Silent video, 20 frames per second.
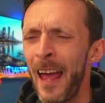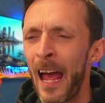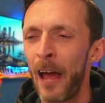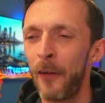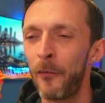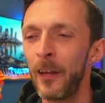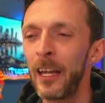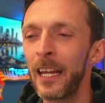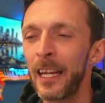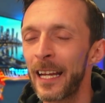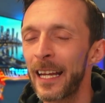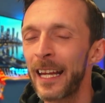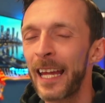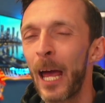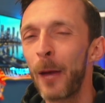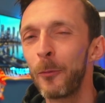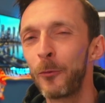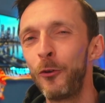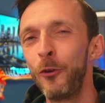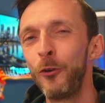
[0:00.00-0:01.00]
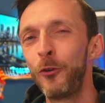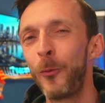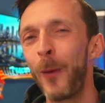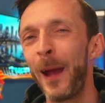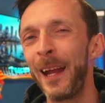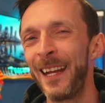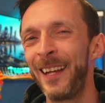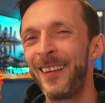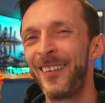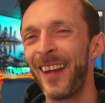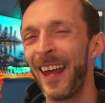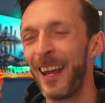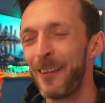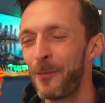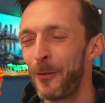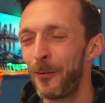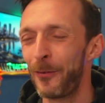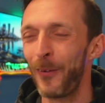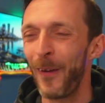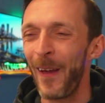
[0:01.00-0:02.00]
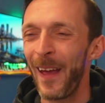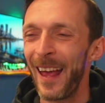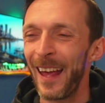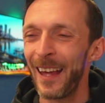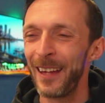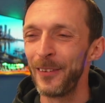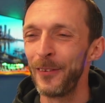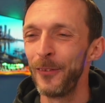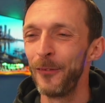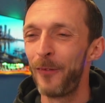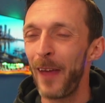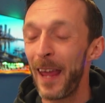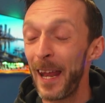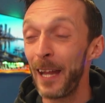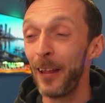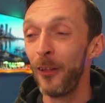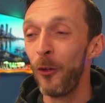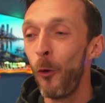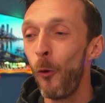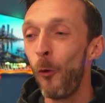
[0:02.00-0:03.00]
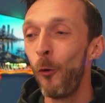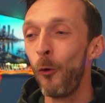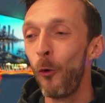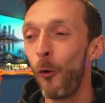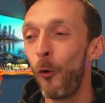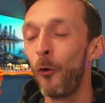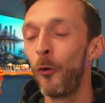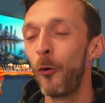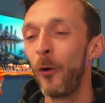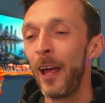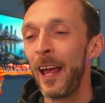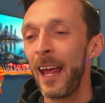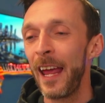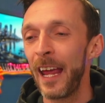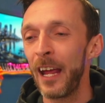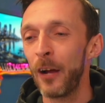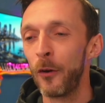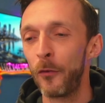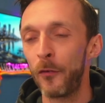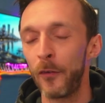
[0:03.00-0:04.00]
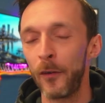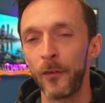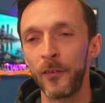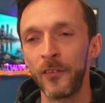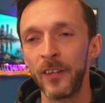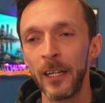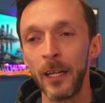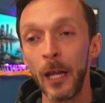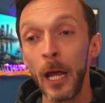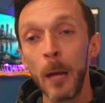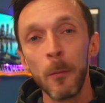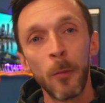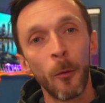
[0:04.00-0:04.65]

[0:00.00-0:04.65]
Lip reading: I think, in a cap 220 set with his very low L15.